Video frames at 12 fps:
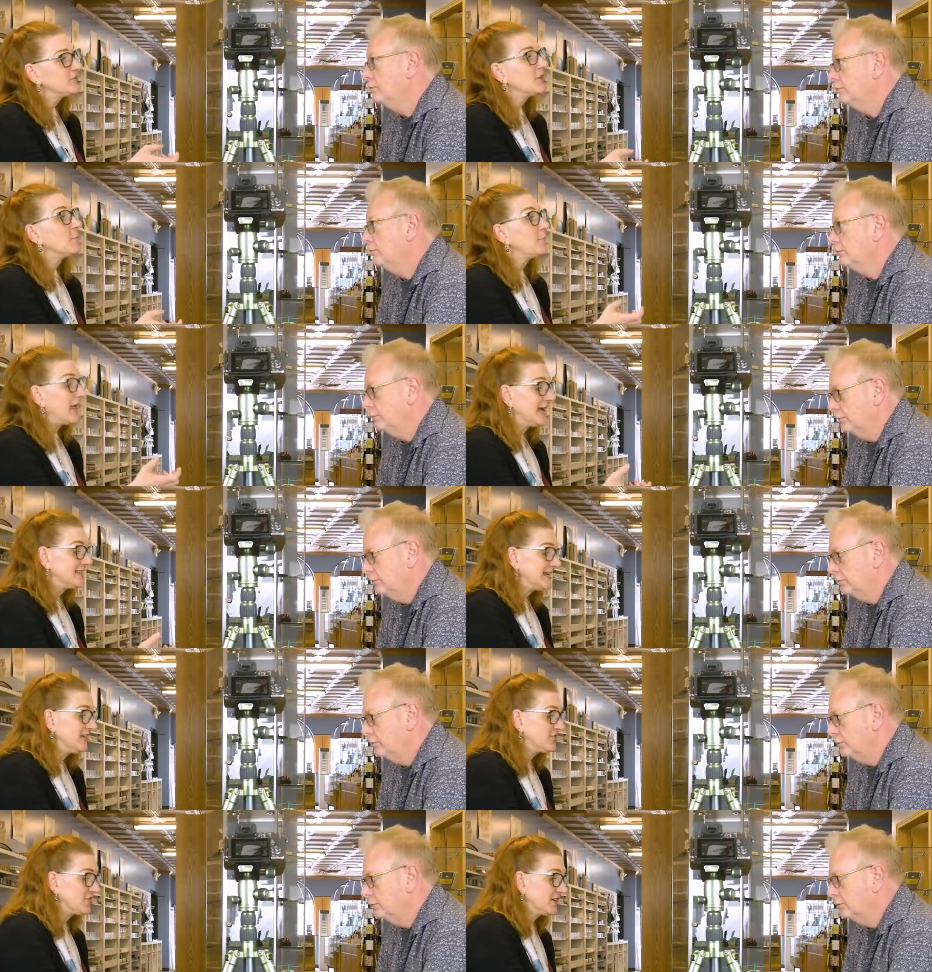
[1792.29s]
Speaker 1: don't pay
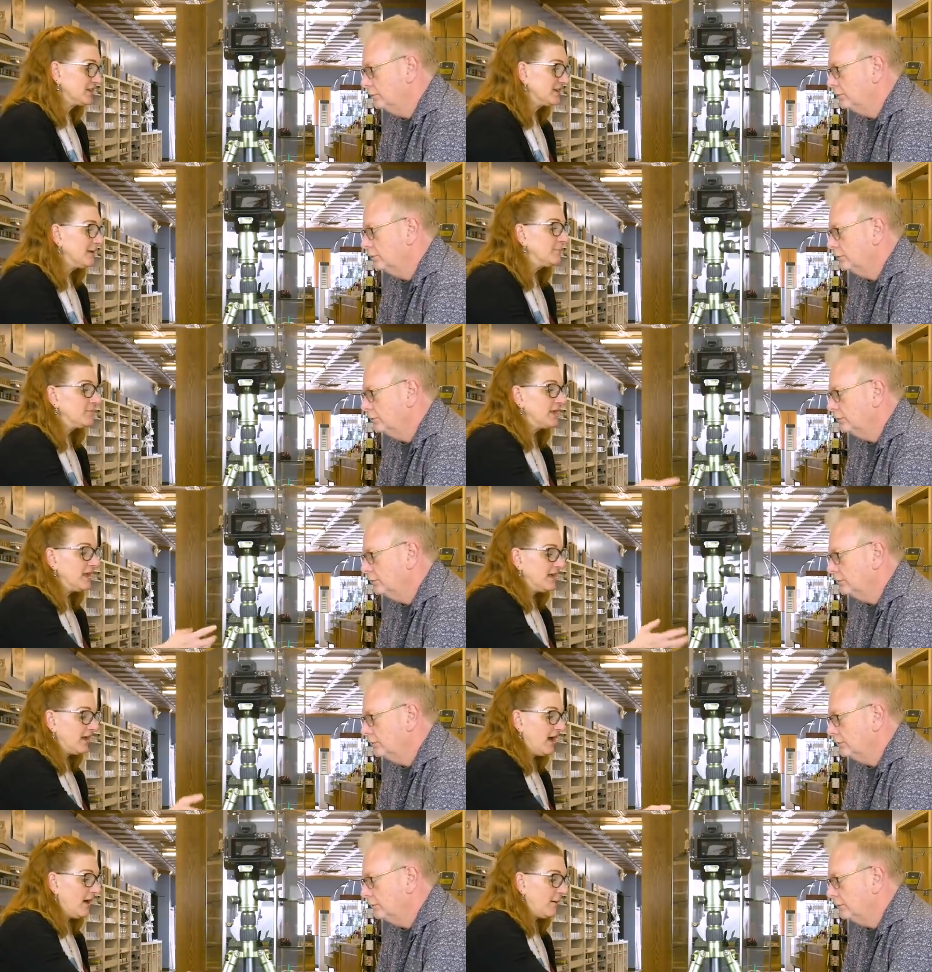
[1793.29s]
attention.
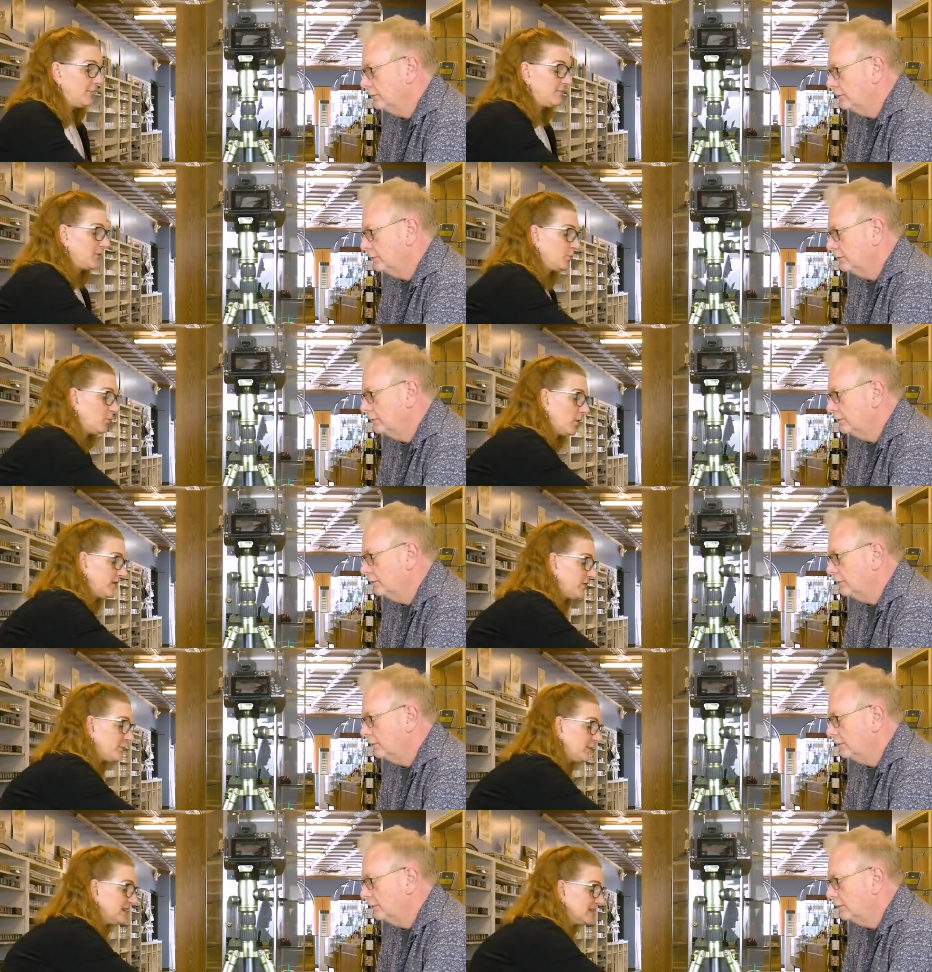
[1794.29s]
Um, one of the
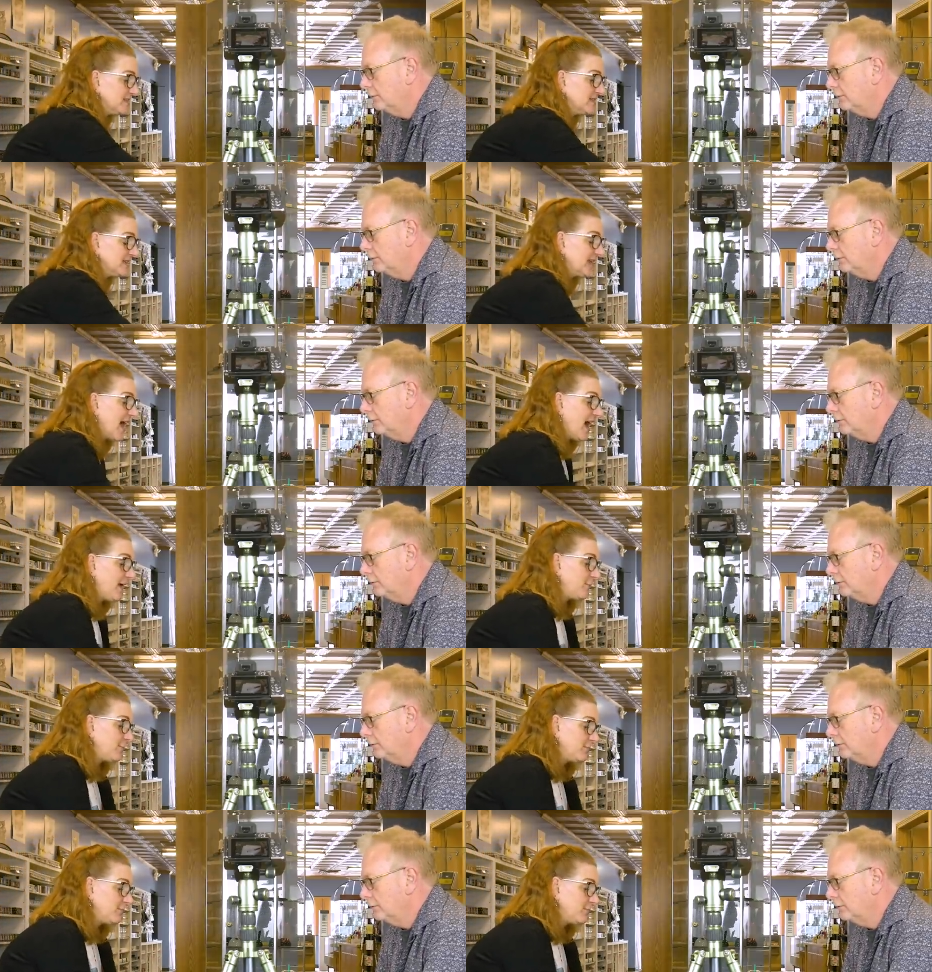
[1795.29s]
reasons that I